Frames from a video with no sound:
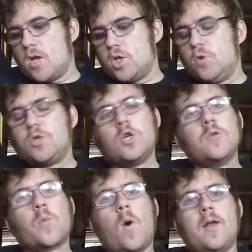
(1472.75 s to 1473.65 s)
You
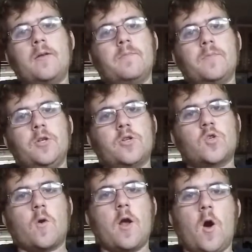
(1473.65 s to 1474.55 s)
choose 1. You
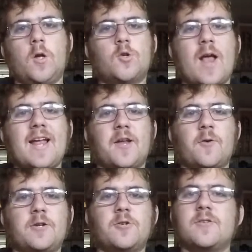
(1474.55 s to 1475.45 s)
destroy all dragon
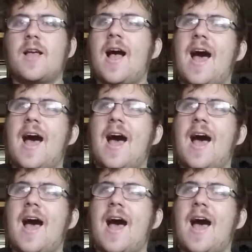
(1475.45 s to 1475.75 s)
creatures.